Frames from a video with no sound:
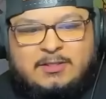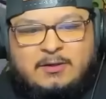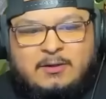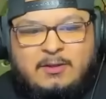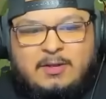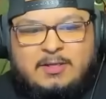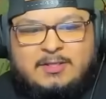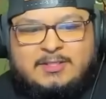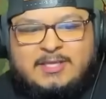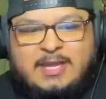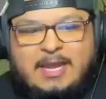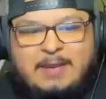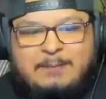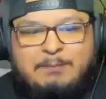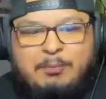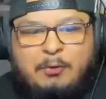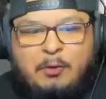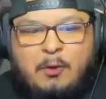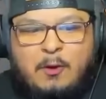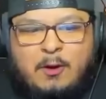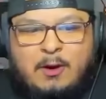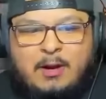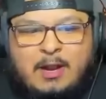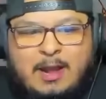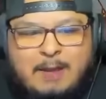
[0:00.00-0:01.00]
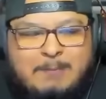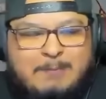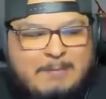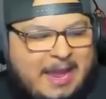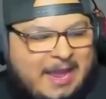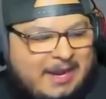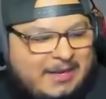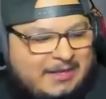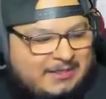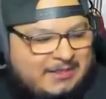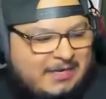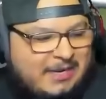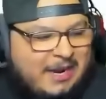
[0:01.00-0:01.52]
So it looks like Blore got
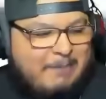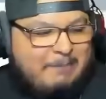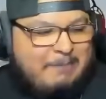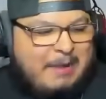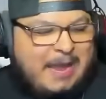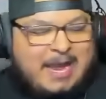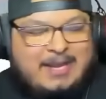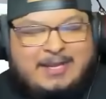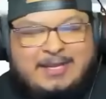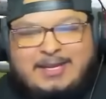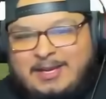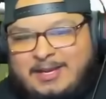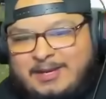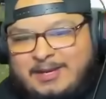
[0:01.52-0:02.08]
time back